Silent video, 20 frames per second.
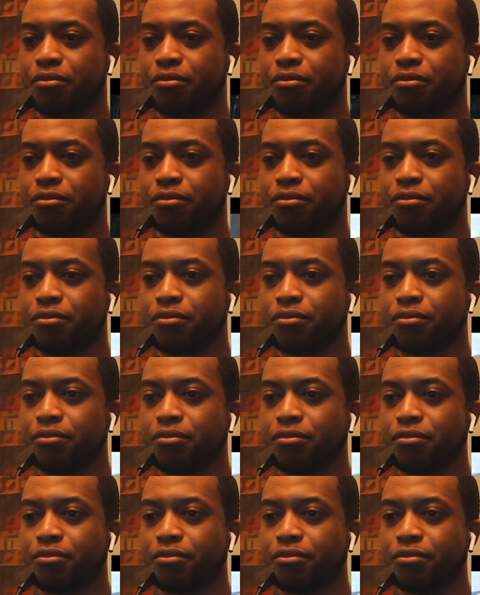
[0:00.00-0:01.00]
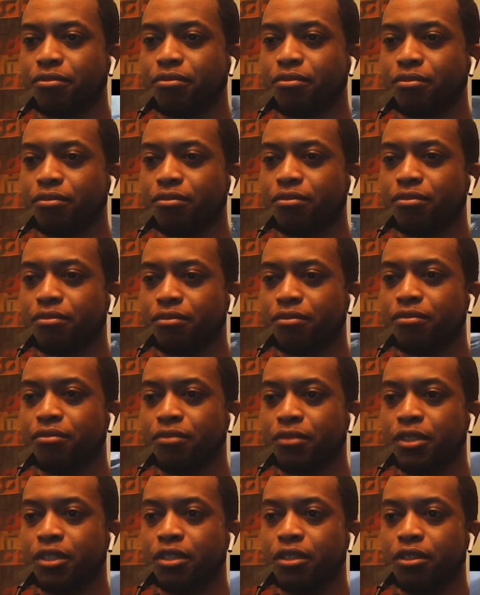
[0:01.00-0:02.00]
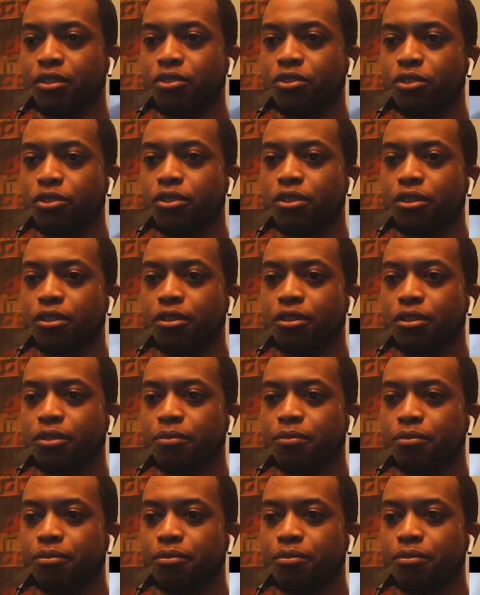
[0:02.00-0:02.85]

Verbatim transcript: I'm done running from my past. This is good.